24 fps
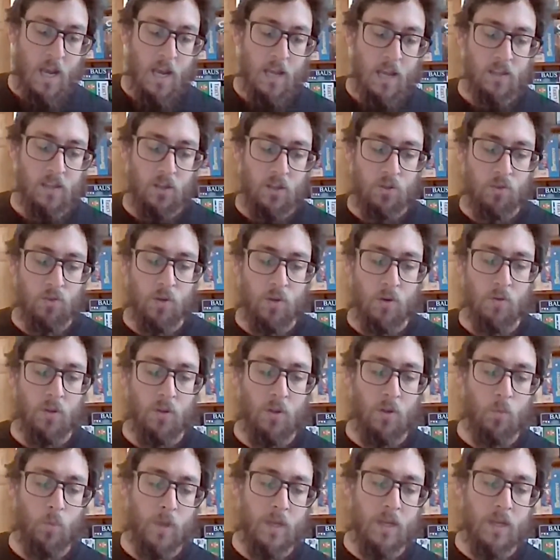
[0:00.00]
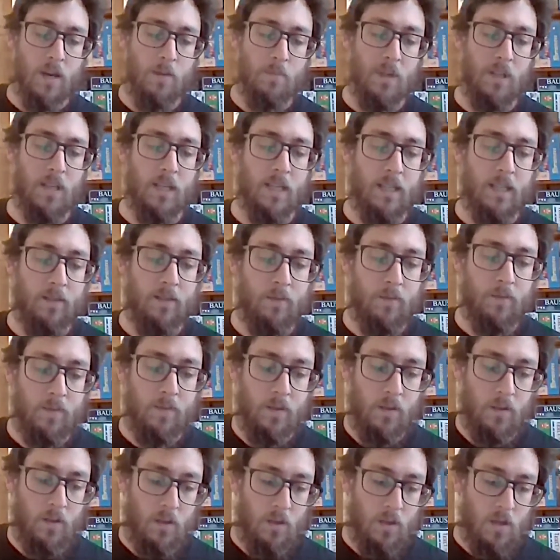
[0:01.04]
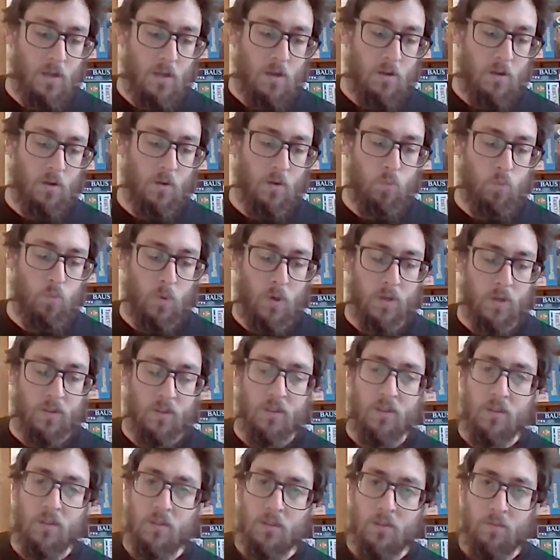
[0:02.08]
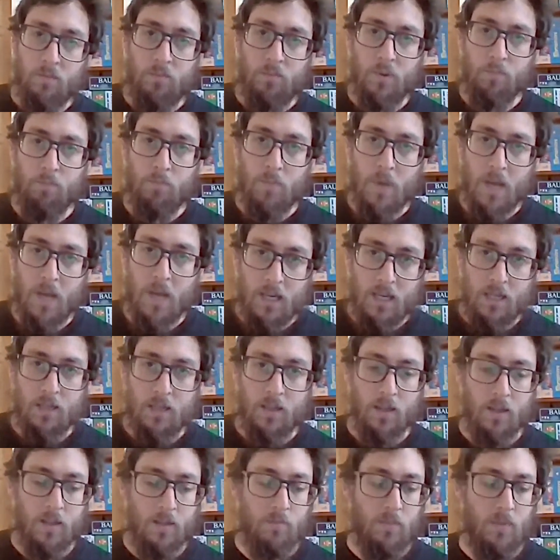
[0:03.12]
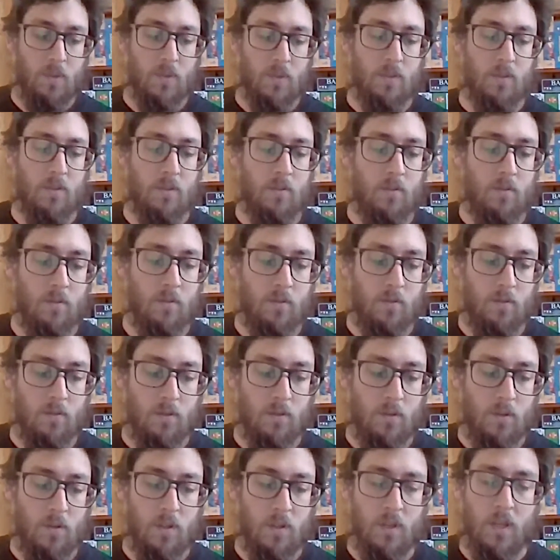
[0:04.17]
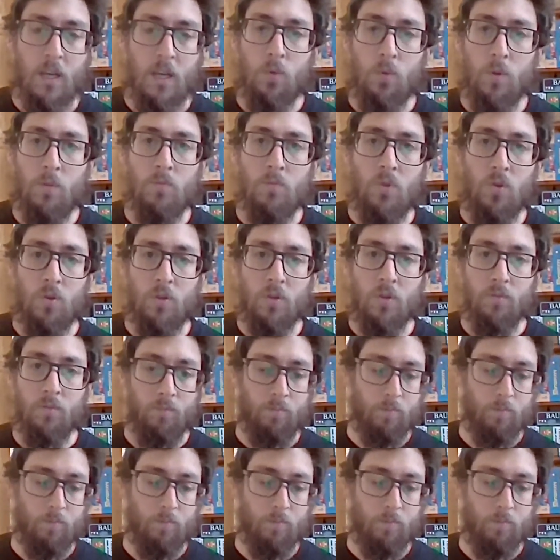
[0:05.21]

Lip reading: Is it true that we come alive, not once, but many times? Edwin Morgan.